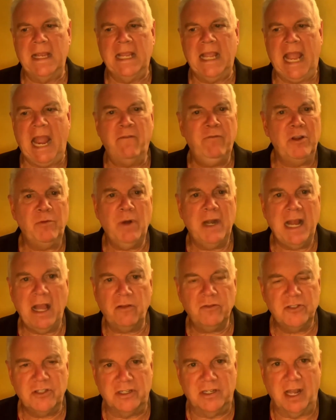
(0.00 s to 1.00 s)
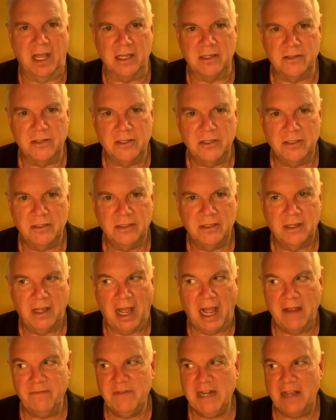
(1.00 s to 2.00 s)
everyone else does.
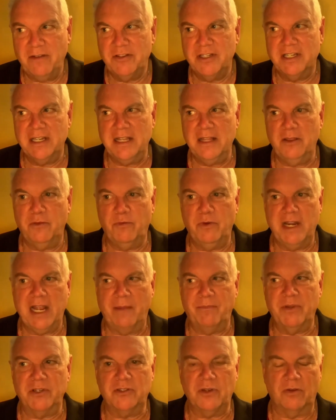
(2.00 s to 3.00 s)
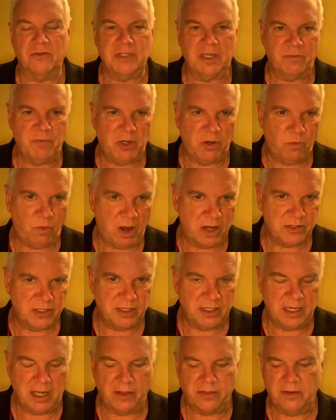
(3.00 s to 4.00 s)
I've now seen 3 episodes. I'm going to watch
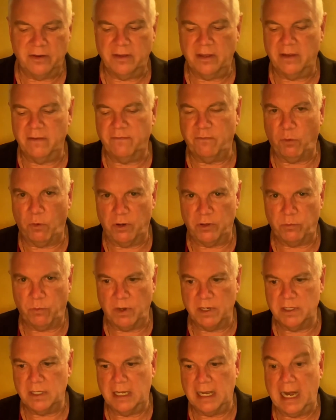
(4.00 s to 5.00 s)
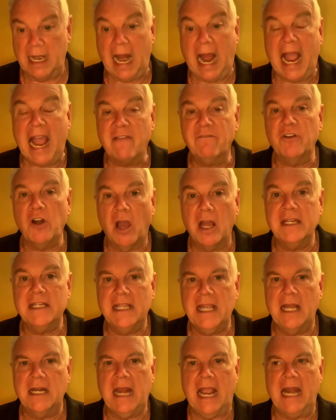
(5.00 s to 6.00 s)
the 4th one tonight. I have not
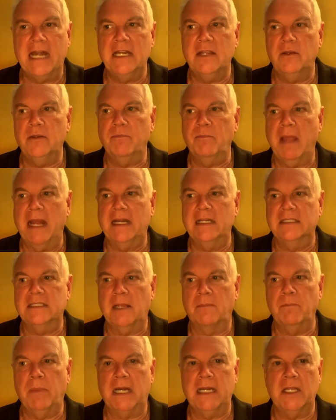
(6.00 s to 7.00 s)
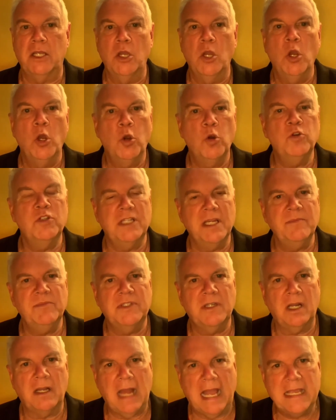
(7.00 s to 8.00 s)
yet met somebody who seems
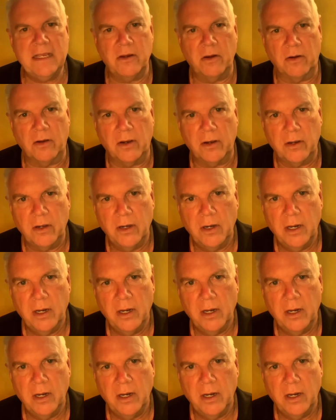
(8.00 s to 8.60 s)
to like her.